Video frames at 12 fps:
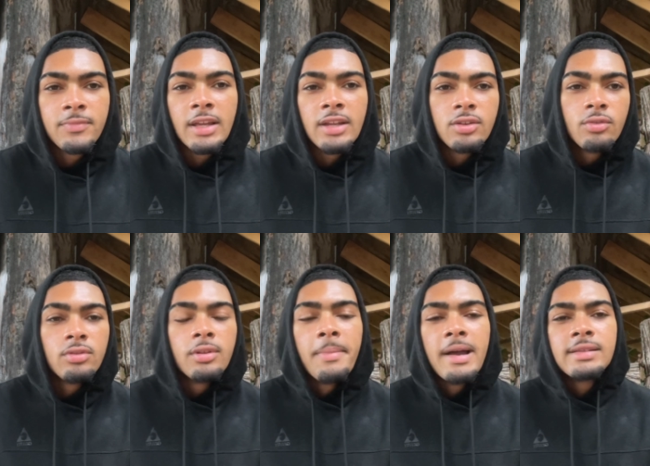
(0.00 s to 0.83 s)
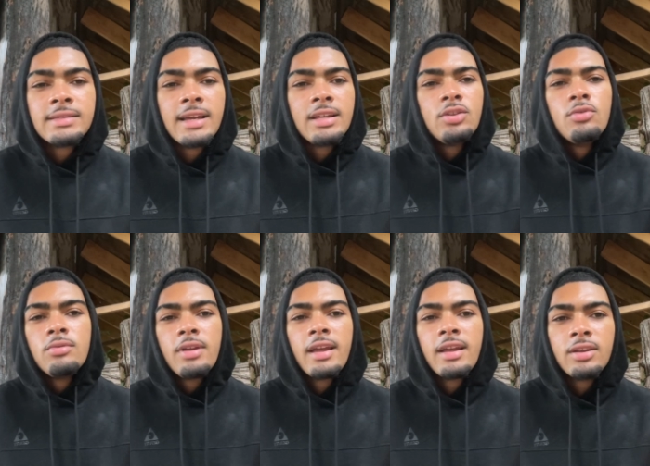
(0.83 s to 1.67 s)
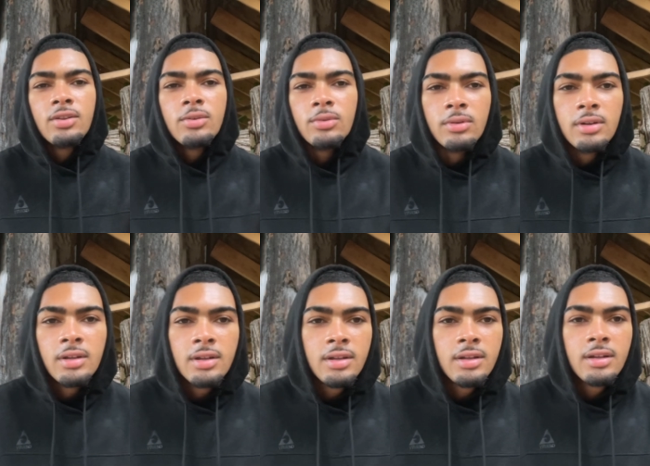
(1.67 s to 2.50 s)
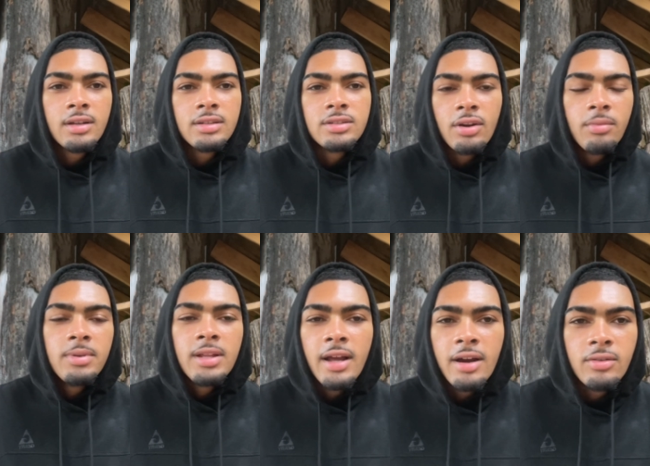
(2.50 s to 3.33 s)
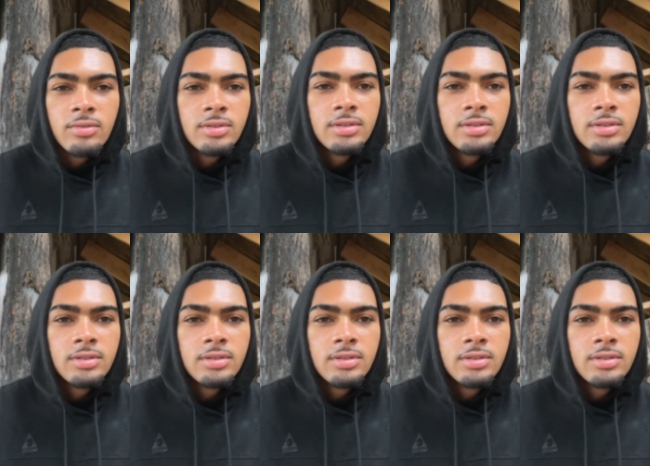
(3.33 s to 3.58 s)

and do the best that you can do because nobody else